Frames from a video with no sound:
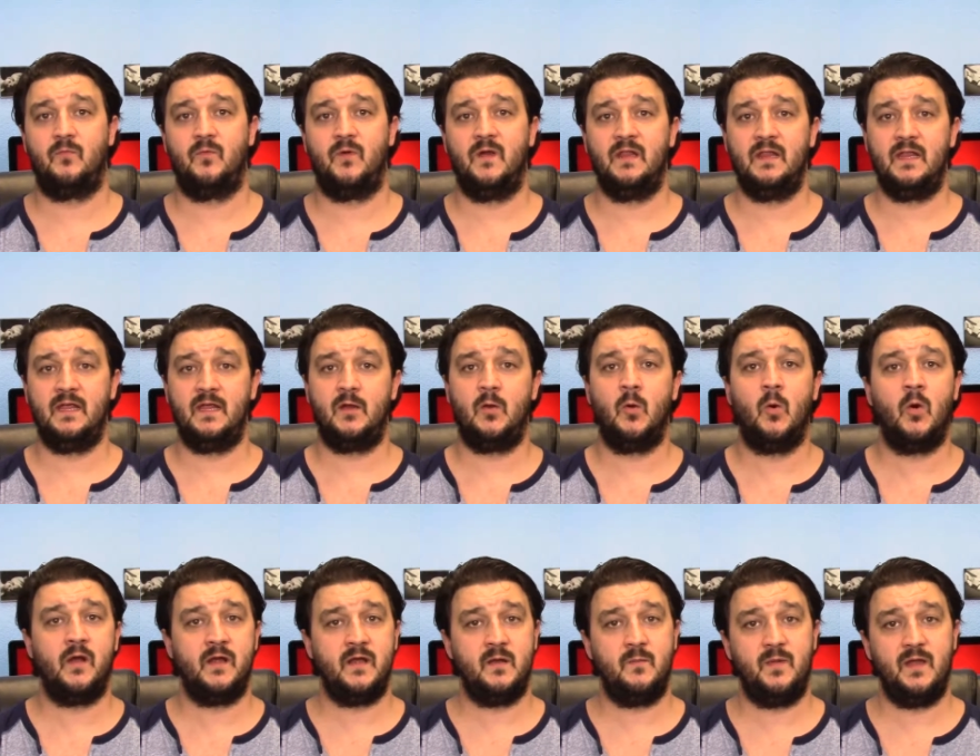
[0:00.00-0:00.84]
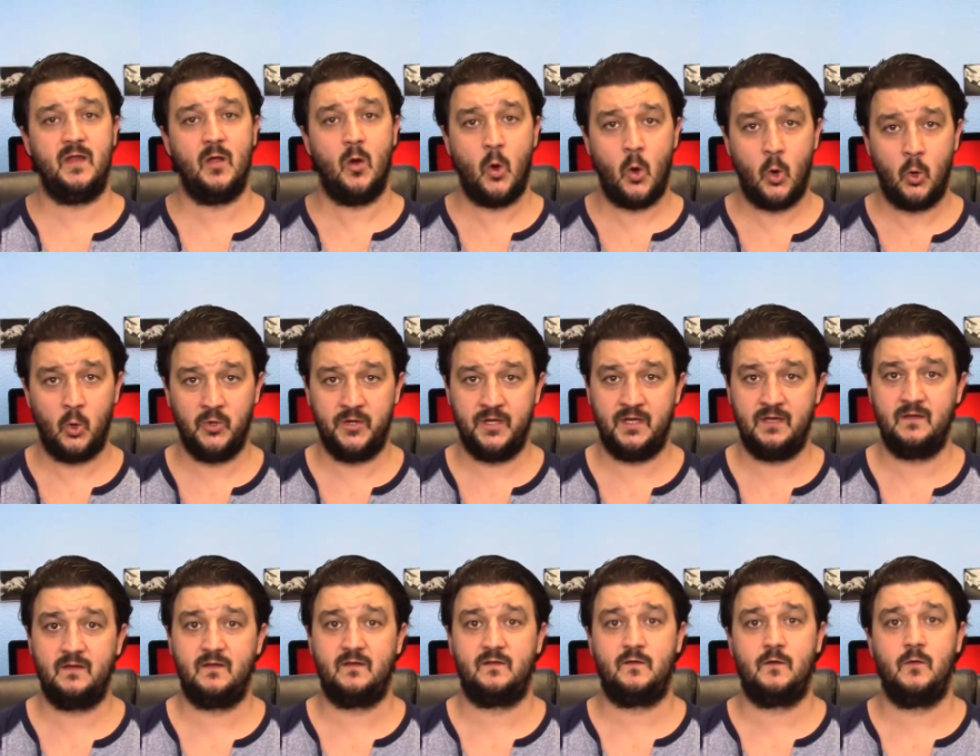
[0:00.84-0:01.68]
really going to be
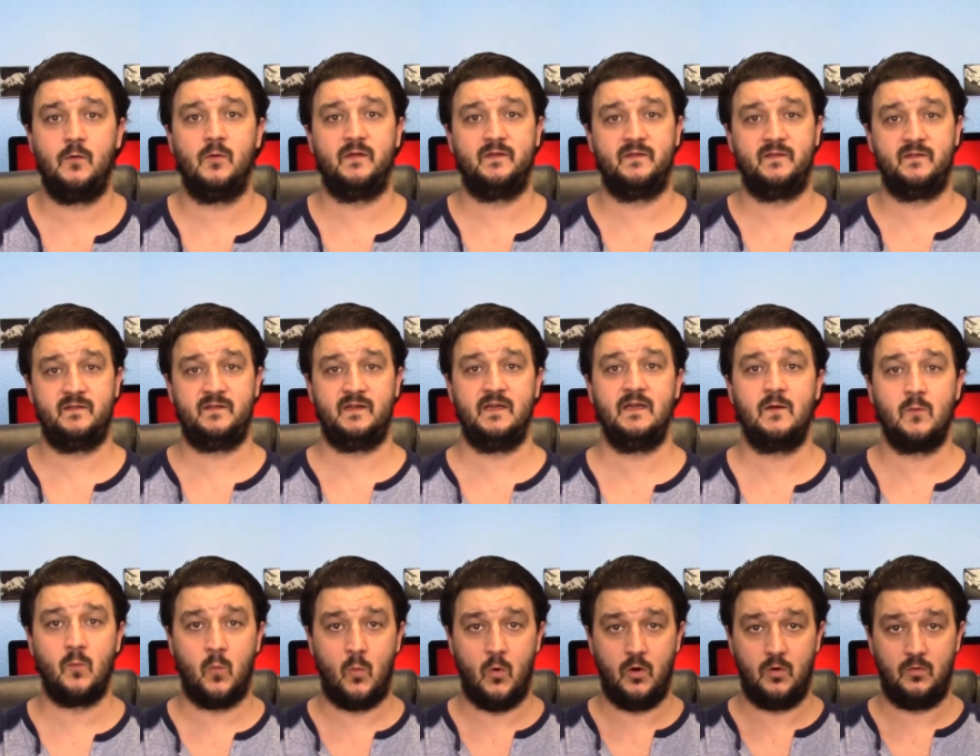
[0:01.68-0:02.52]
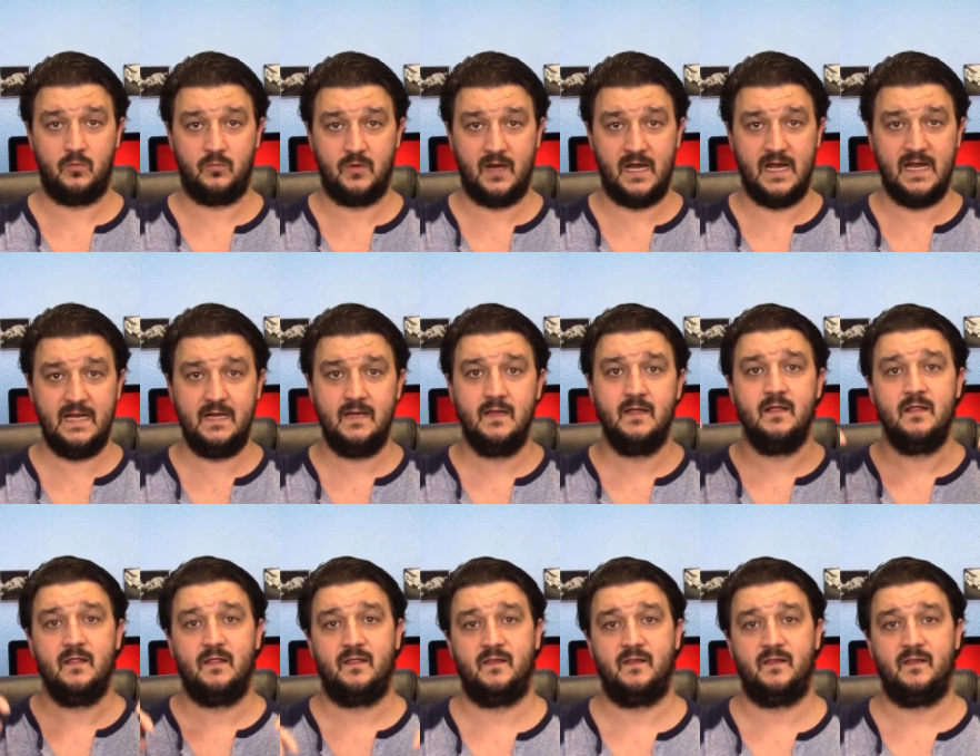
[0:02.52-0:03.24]
holden to a sequel, right?